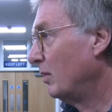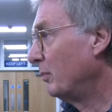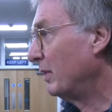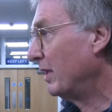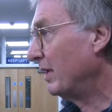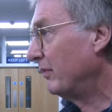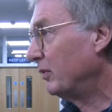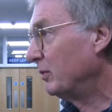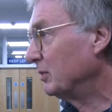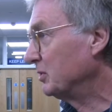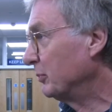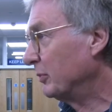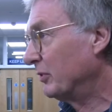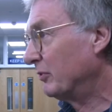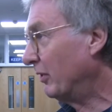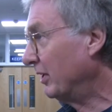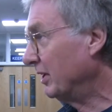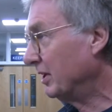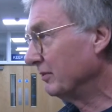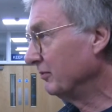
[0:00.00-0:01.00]
Well, everyone's
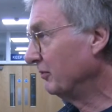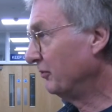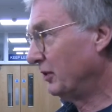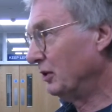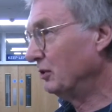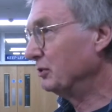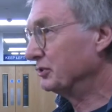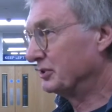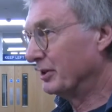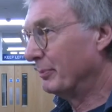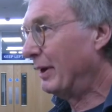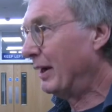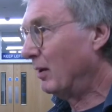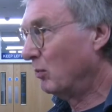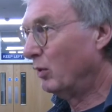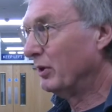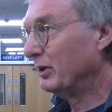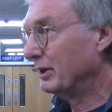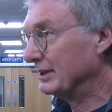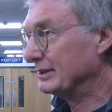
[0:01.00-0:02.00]
very confused
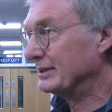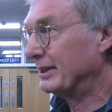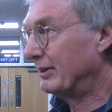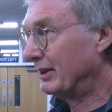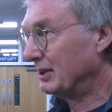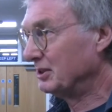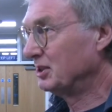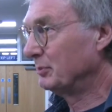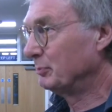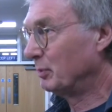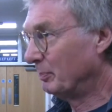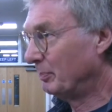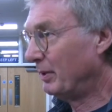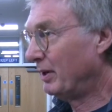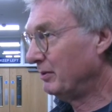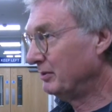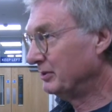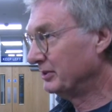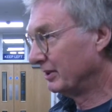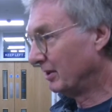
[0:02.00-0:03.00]
about what it is they're actually
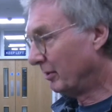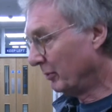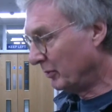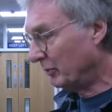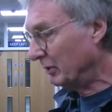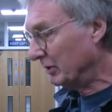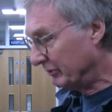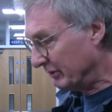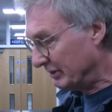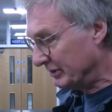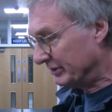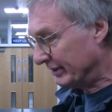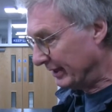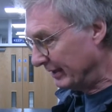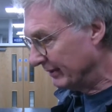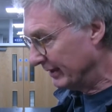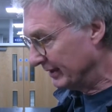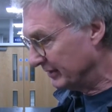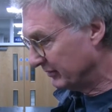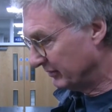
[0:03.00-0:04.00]
proposing. I mean, we've
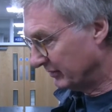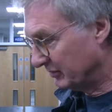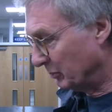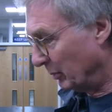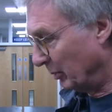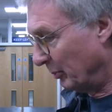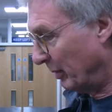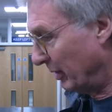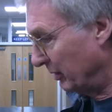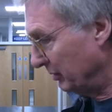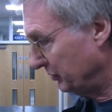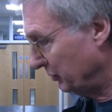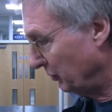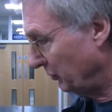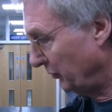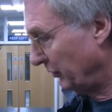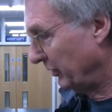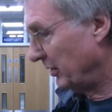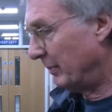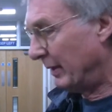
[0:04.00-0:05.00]
seen this proposal
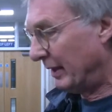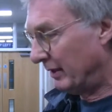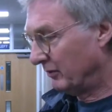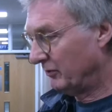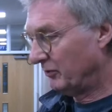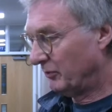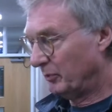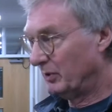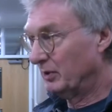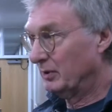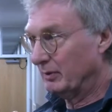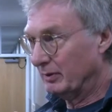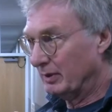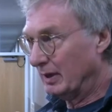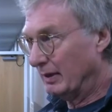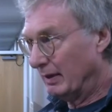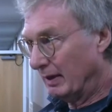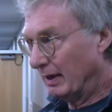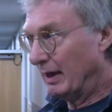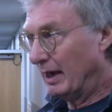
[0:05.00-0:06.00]
for the matter
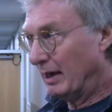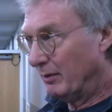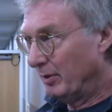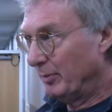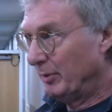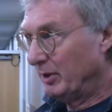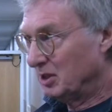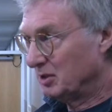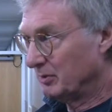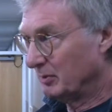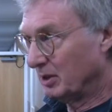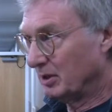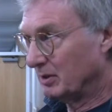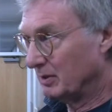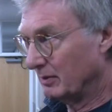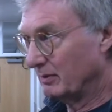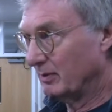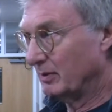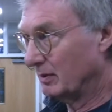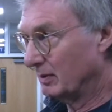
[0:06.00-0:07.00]
of how many
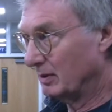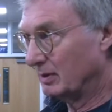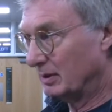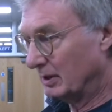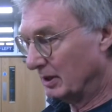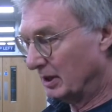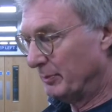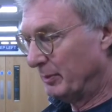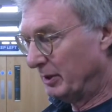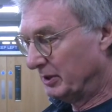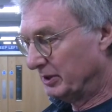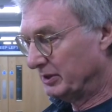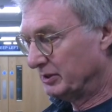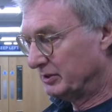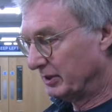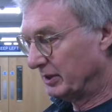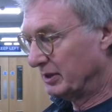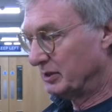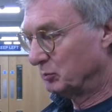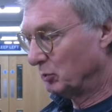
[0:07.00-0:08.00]

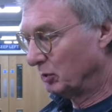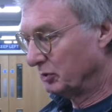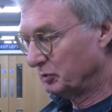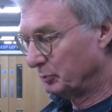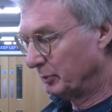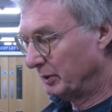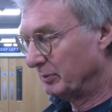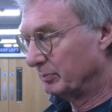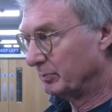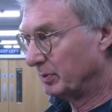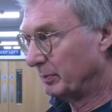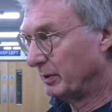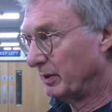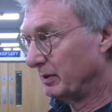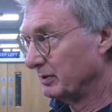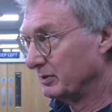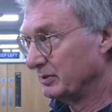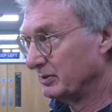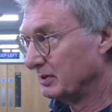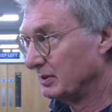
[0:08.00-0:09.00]
committees each one's being
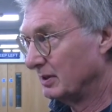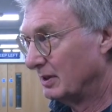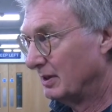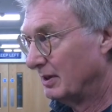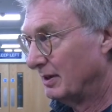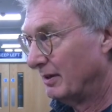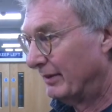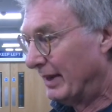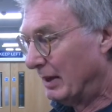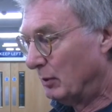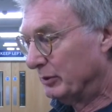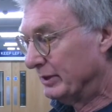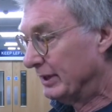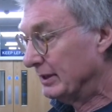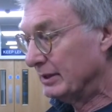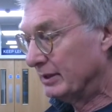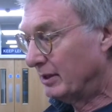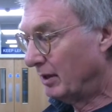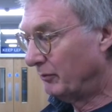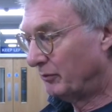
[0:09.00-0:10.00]
proposed. That
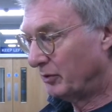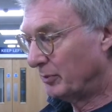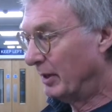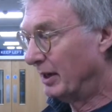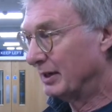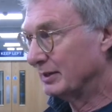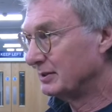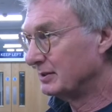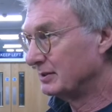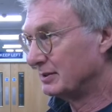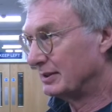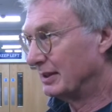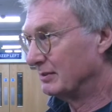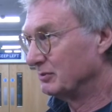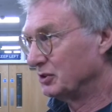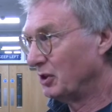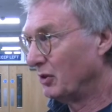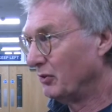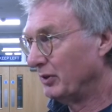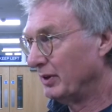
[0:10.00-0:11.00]
didn't come from us.
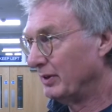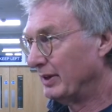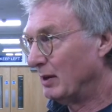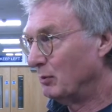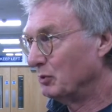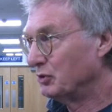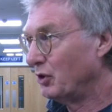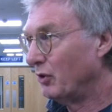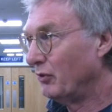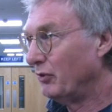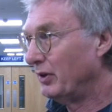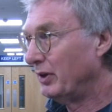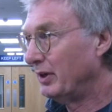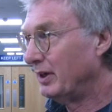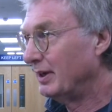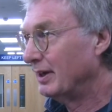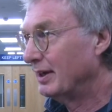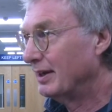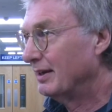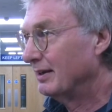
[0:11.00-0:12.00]
That was on
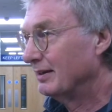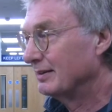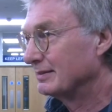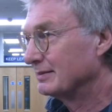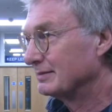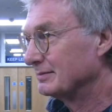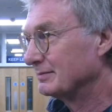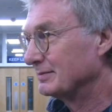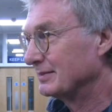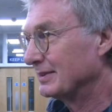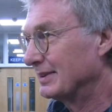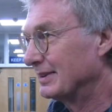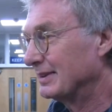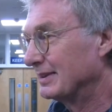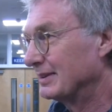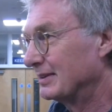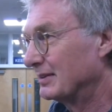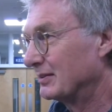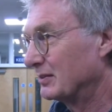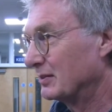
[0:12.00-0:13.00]
the... So what did the
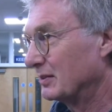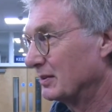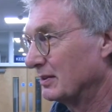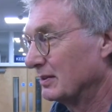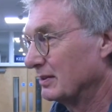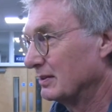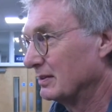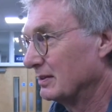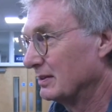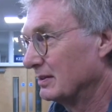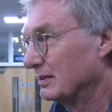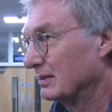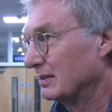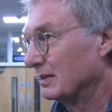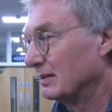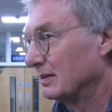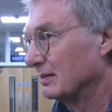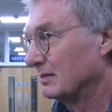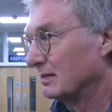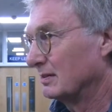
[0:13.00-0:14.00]
Milton Road Residents
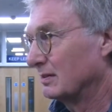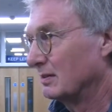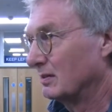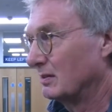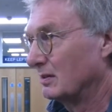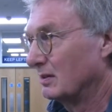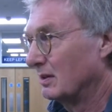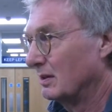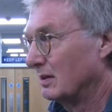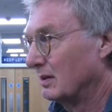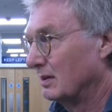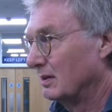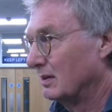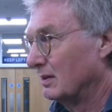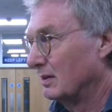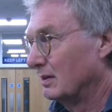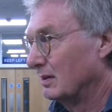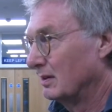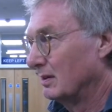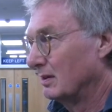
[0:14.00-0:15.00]
Association, what was their
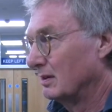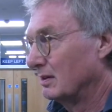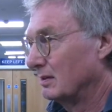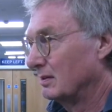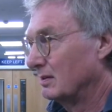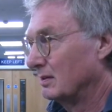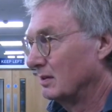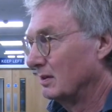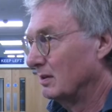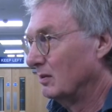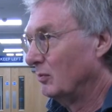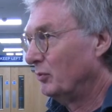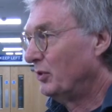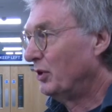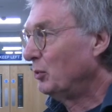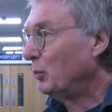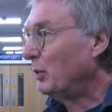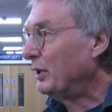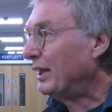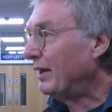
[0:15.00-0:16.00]
position on
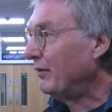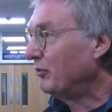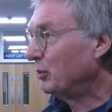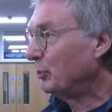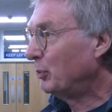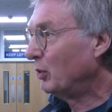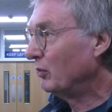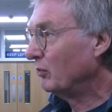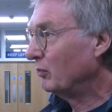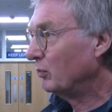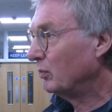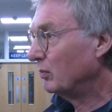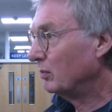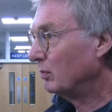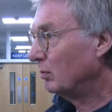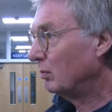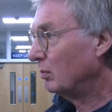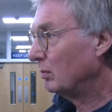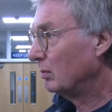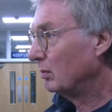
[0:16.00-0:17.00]
having workshops open to the
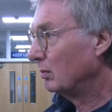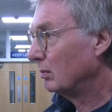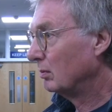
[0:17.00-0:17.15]
public?